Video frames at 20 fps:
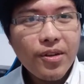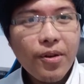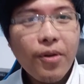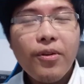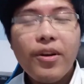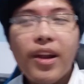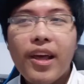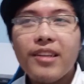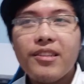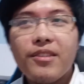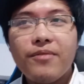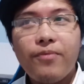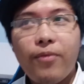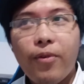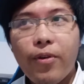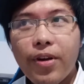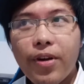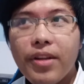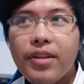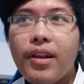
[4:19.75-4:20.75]
known as a
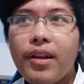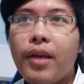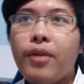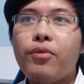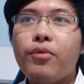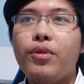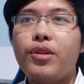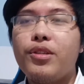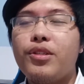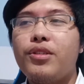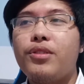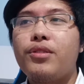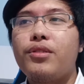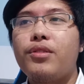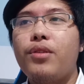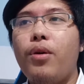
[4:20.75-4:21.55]
foreign language.